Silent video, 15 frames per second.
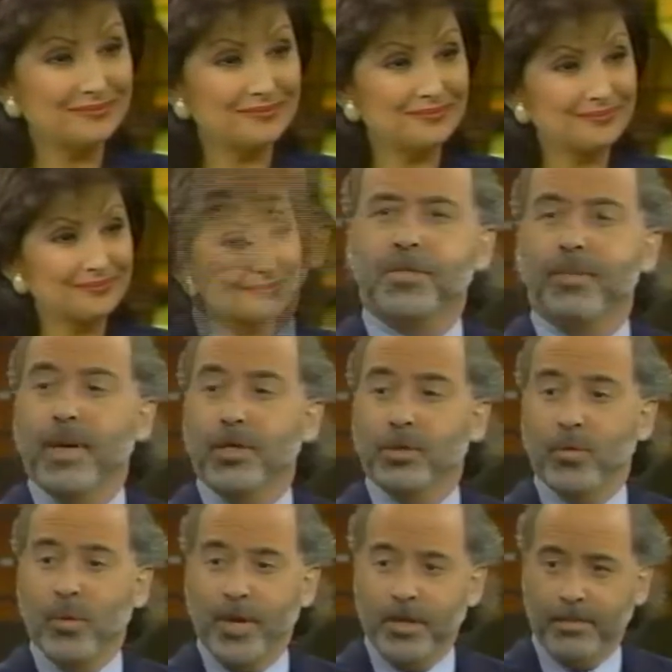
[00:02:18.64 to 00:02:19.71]
It takes about
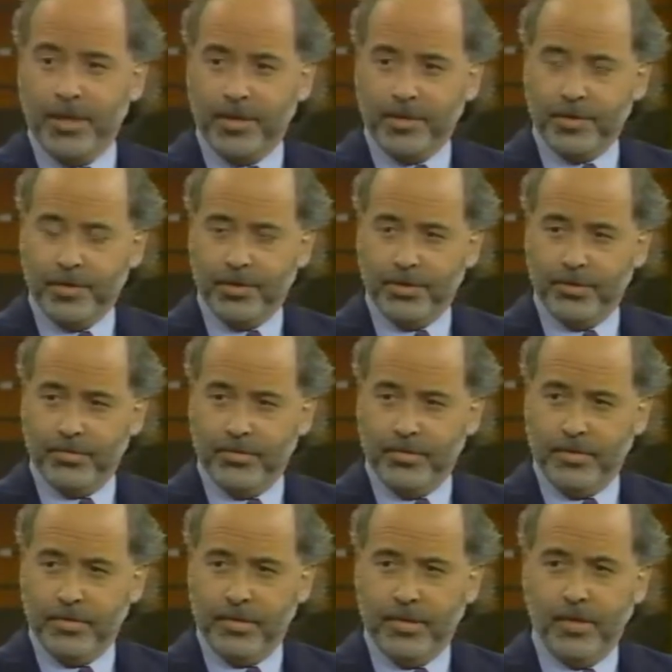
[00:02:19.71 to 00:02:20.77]
20 minutes to do.
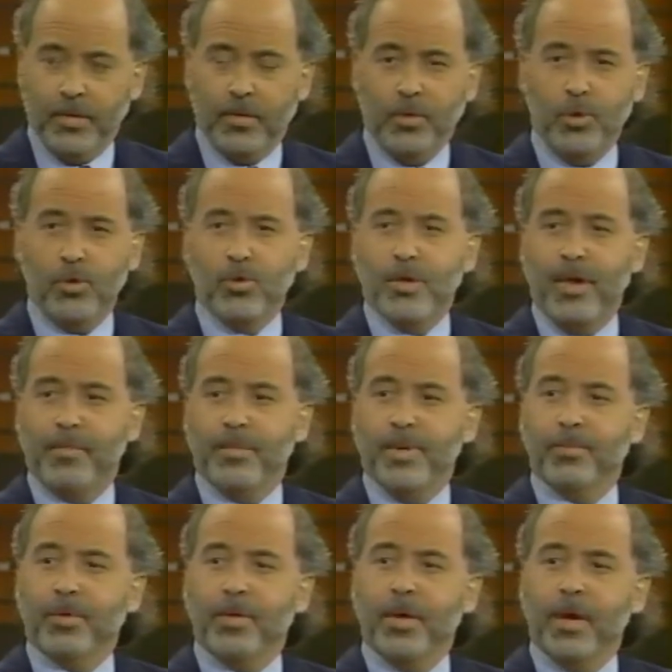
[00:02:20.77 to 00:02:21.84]
We usually have
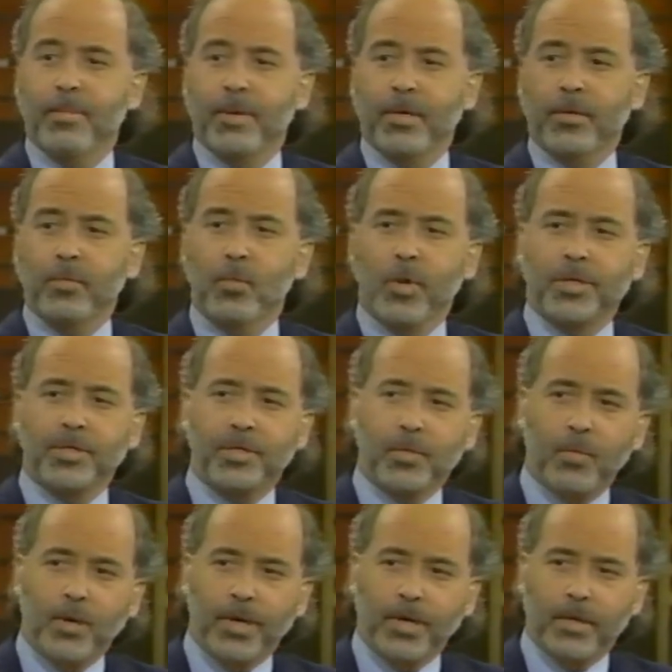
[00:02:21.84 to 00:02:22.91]
people come in once a
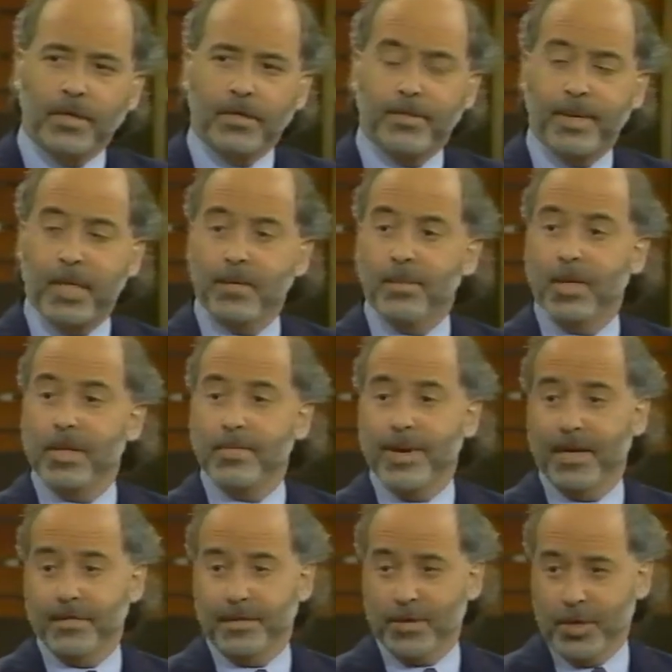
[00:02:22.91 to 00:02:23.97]
week, depending upon the
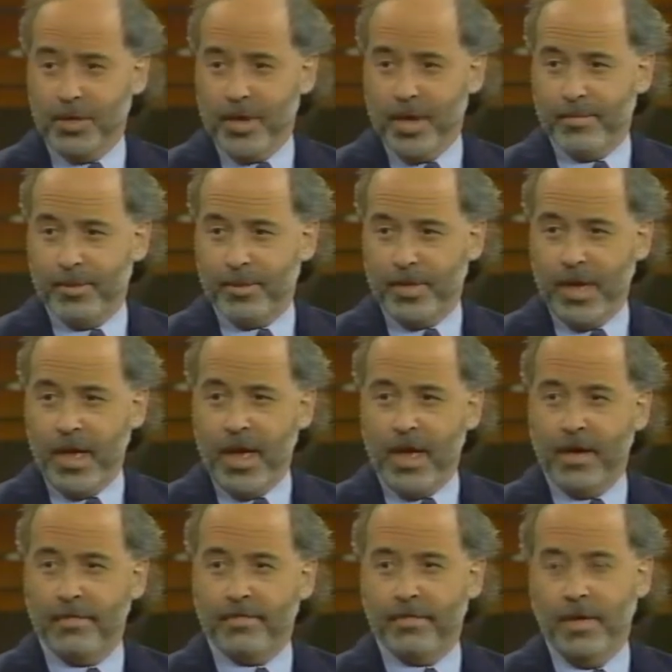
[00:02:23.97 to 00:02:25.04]
amount of sun damage they
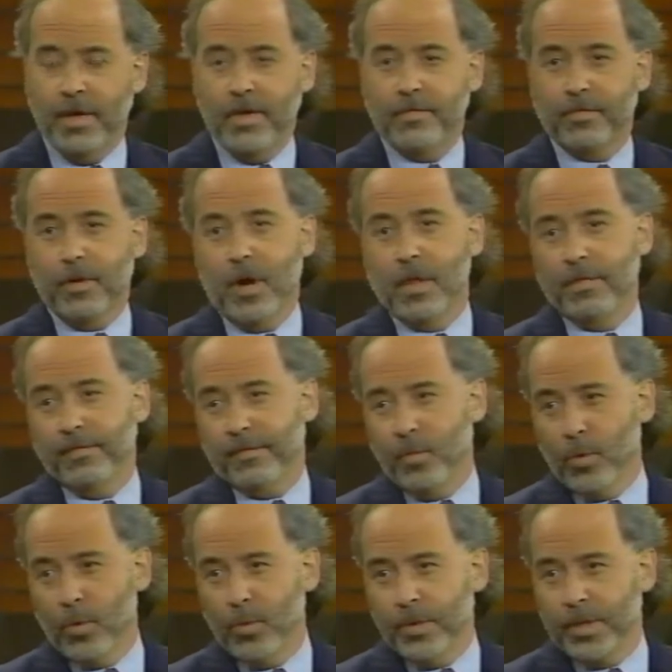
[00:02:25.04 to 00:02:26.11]
have, for either
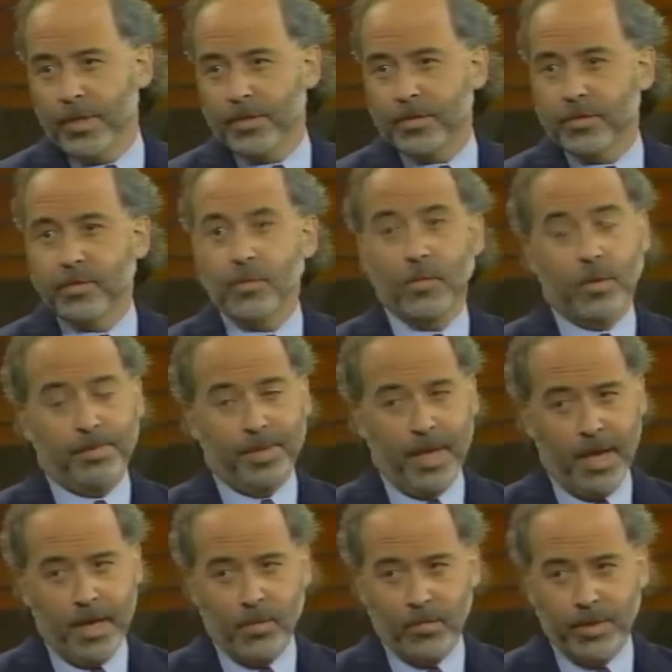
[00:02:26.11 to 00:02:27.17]
4 weeks or up
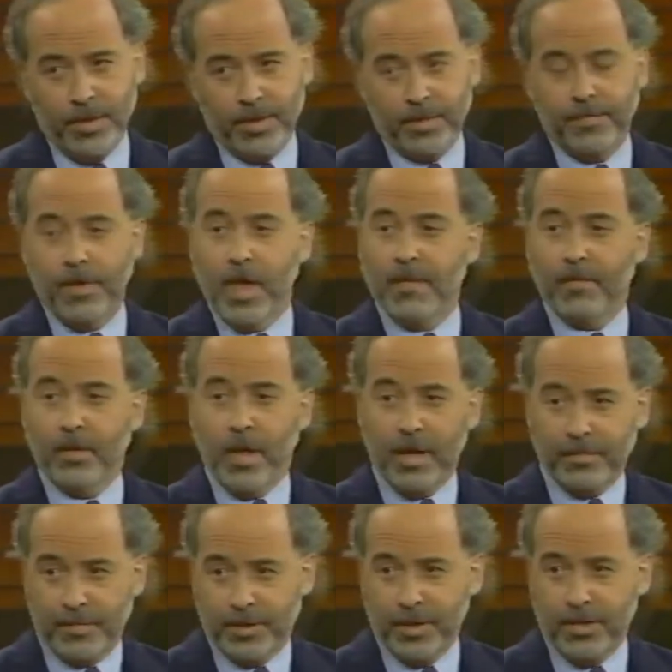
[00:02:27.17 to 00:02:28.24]
to 8 weeks if they have a
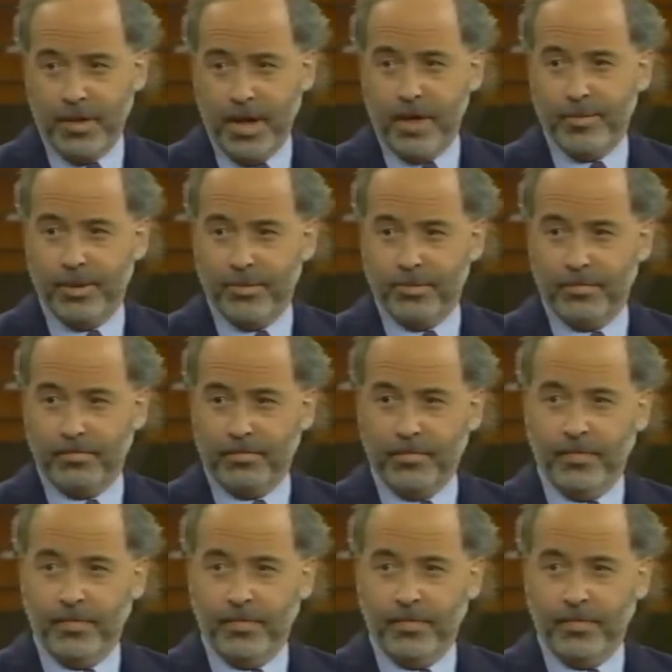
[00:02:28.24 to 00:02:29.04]
lot of sun damage.